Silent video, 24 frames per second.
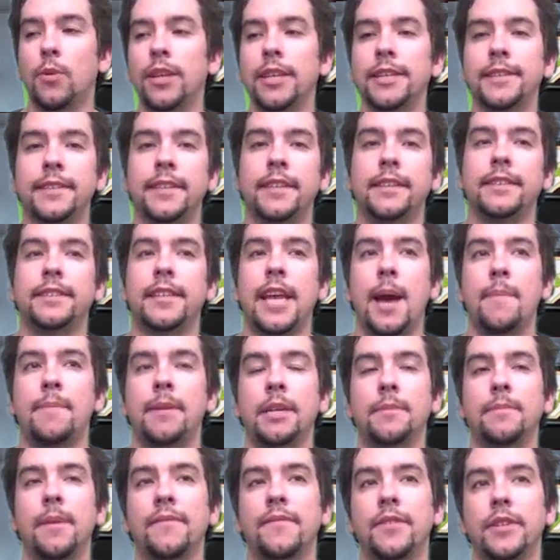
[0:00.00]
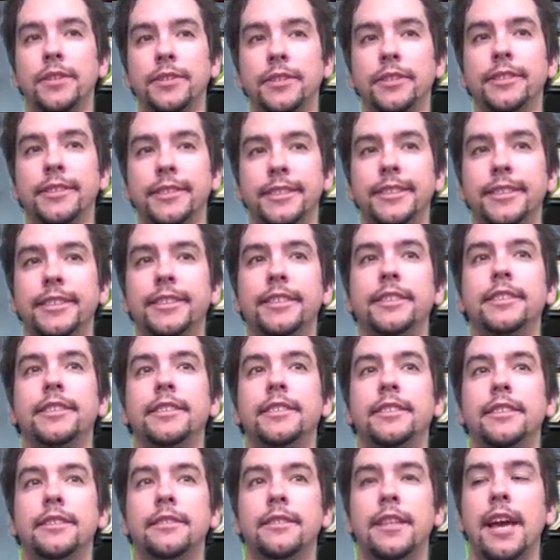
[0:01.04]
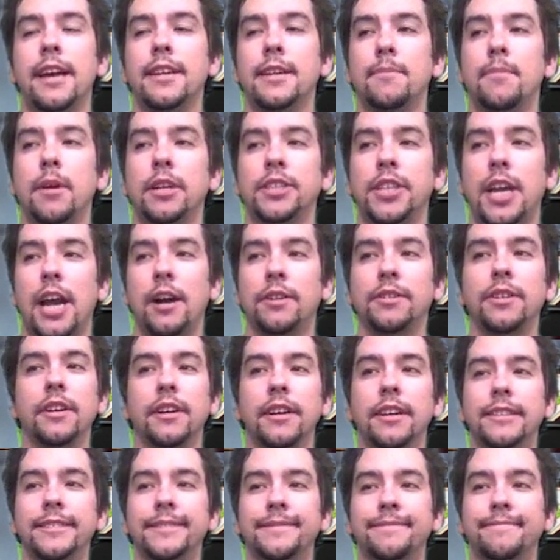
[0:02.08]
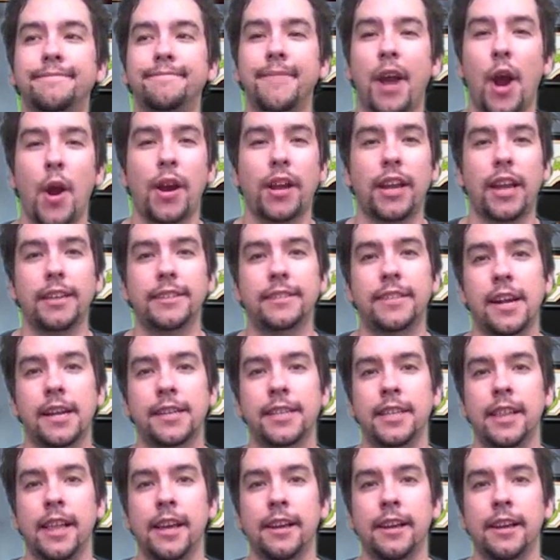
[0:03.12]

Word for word: really see this happening in my future. That and a bunch of alcohol. Alright guys, talk to you